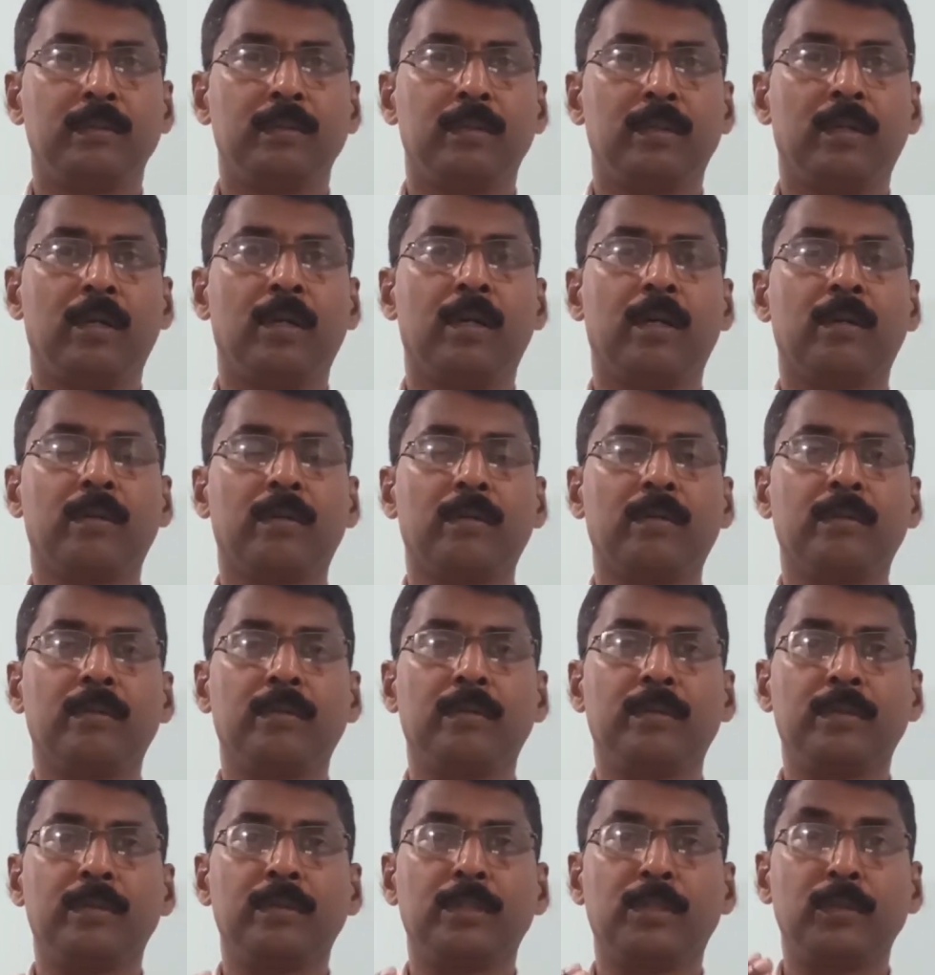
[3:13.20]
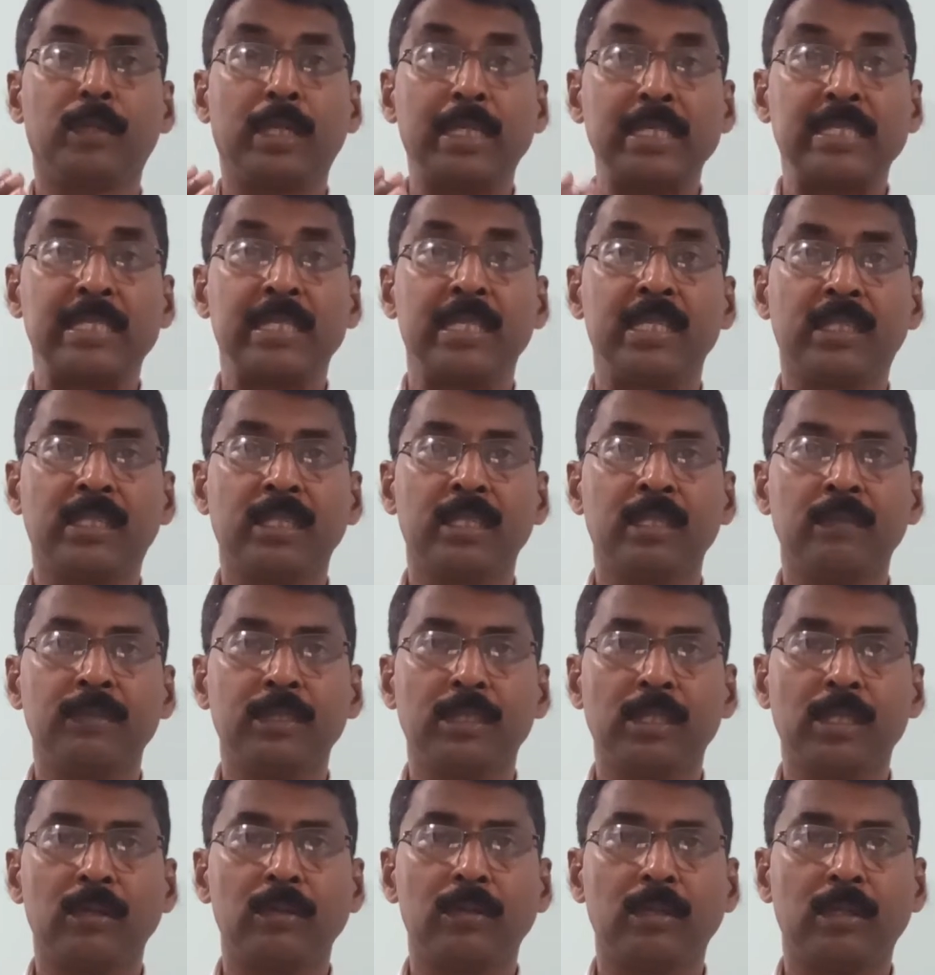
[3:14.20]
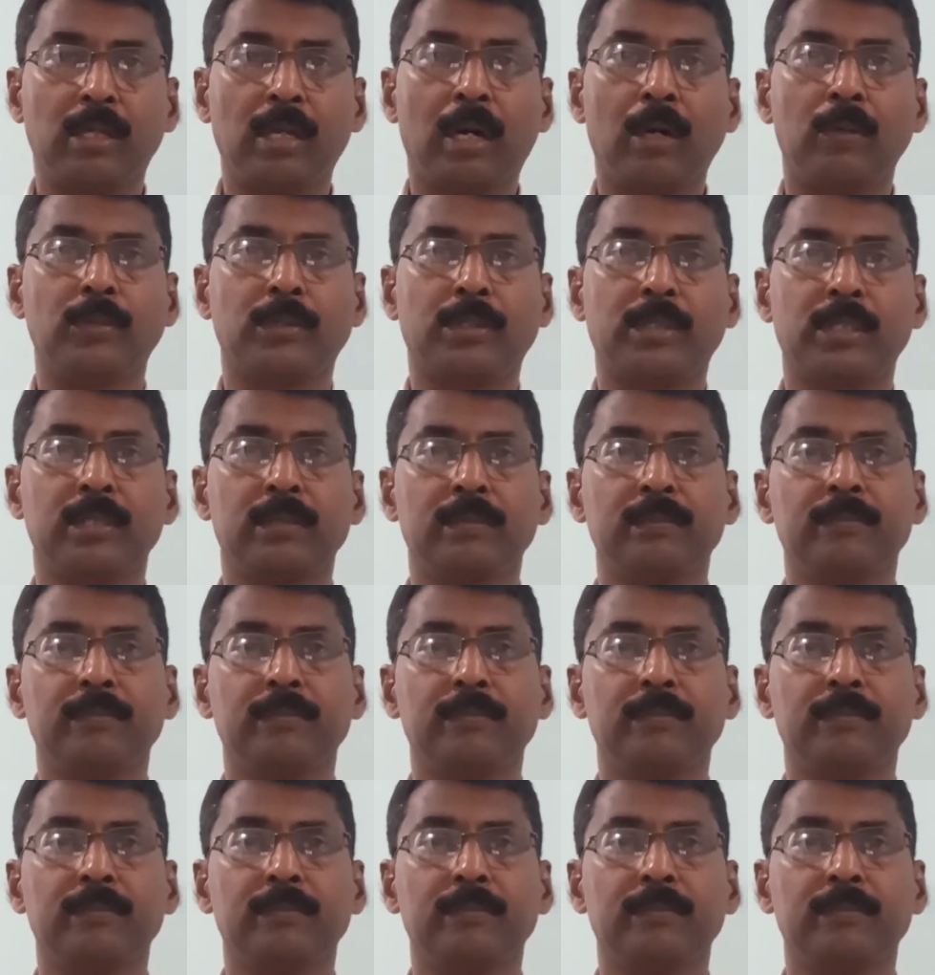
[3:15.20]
Or to ascertain without doubt